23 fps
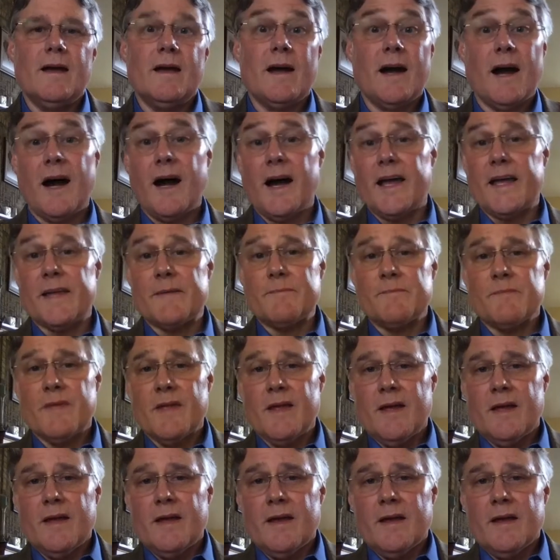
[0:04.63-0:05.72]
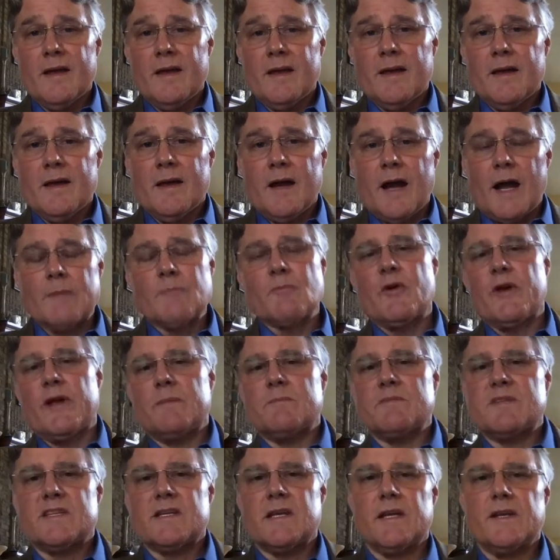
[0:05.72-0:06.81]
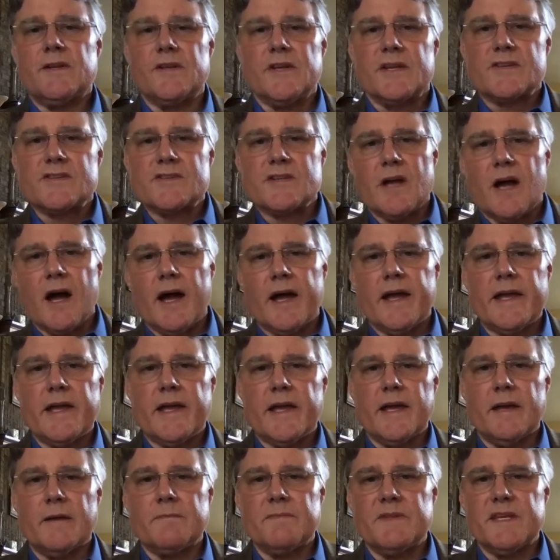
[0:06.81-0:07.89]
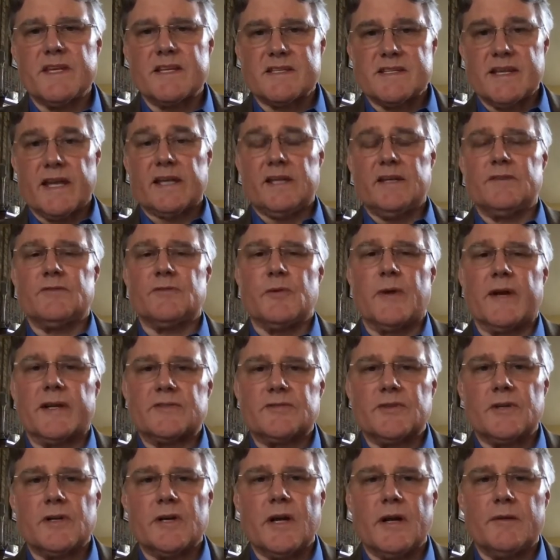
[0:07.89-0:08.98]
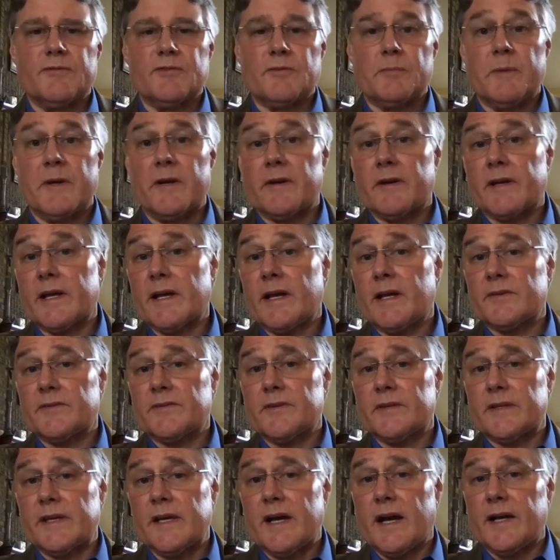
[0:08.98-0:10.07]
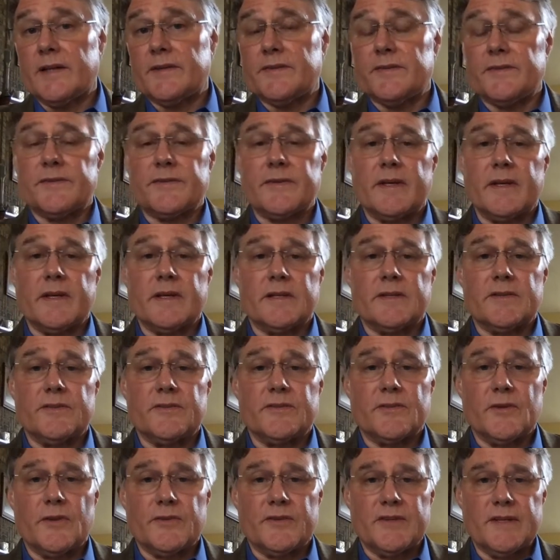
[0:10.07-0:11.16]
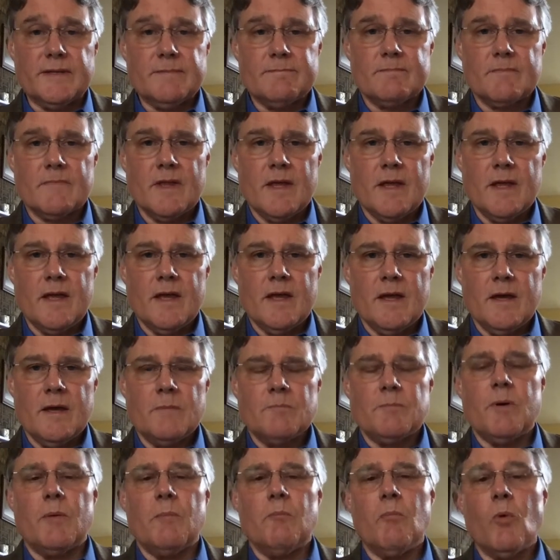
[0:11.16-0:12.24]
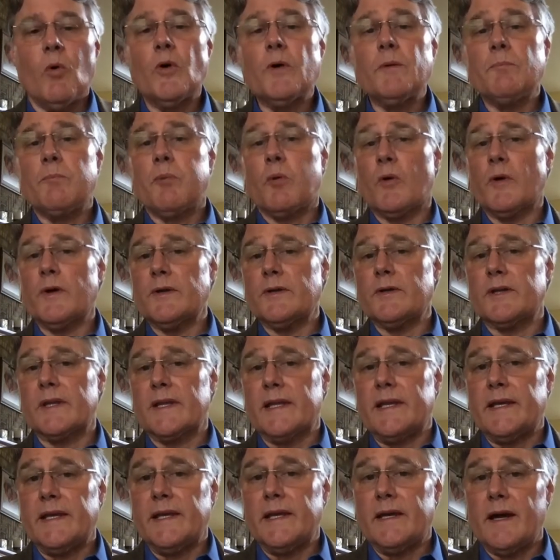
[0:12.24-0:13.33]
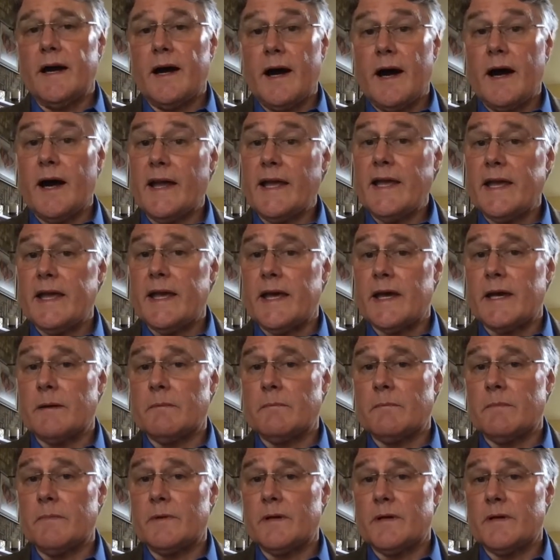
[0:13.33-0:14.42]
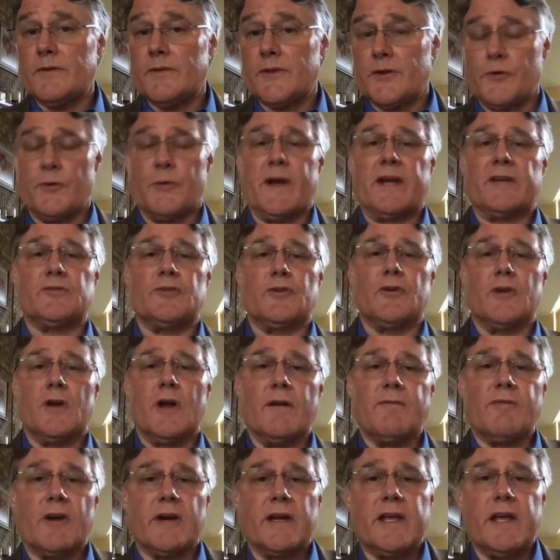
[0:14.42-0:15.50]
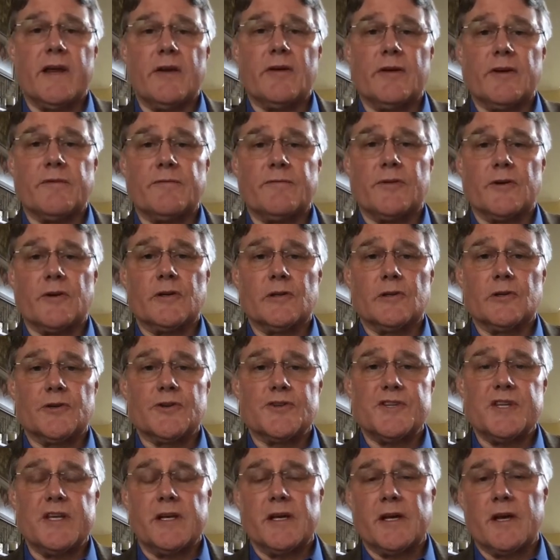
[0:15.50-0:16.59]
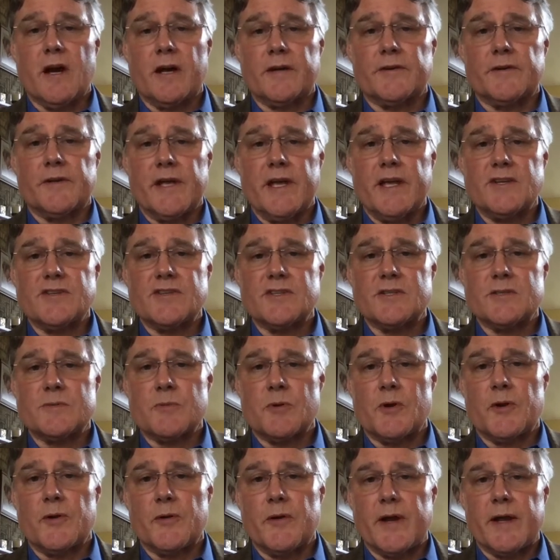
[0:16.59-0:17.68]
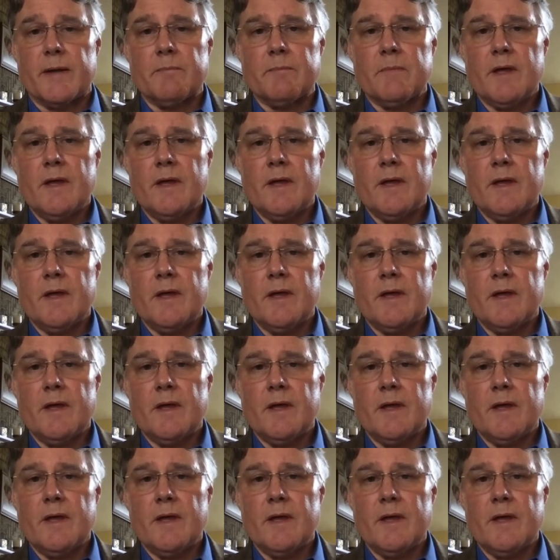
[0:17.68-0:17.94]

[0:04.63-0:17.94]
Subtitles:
Hi, I'm Graham Standish. I am the Executive Director of Samaritan Counseling, Guidance, and Consulting. But more importantly, I am the Director of our Caring for Clergy and Congregations program.